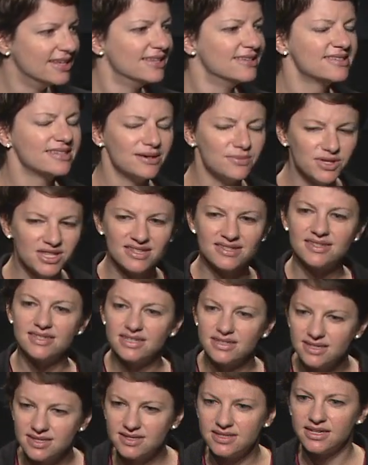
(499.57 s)
Some of the
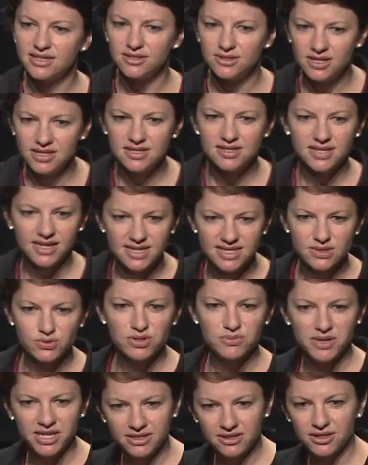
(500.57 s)
silly standardized tests that we
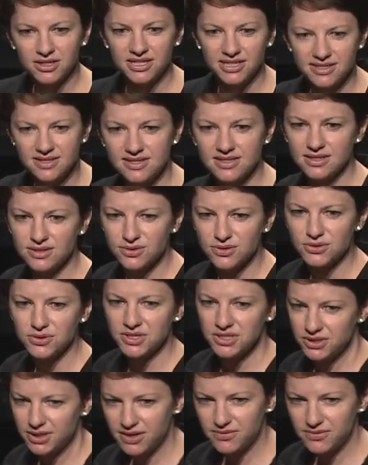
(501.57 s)
make our kids sit through year